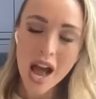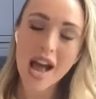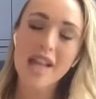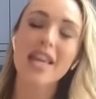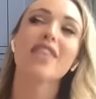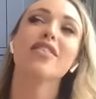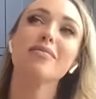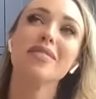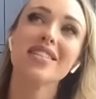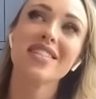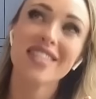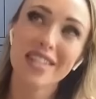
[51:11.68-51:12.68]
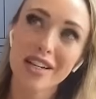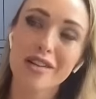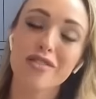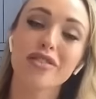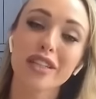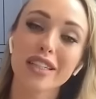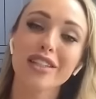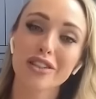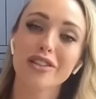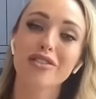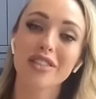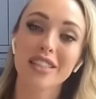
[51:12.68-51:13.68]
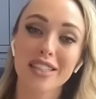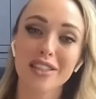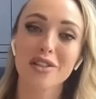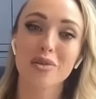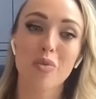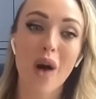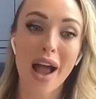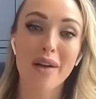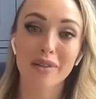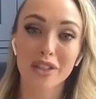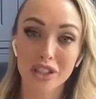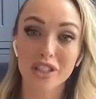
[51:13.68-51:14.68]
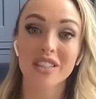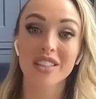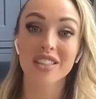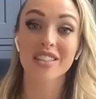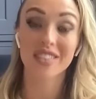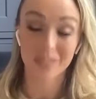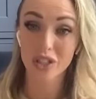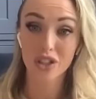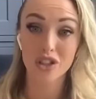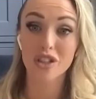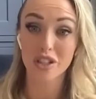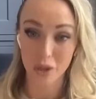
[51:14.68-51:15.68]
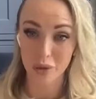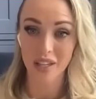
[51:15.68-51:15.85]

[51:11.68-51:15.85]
I gave him you know really good reasons why we should we should do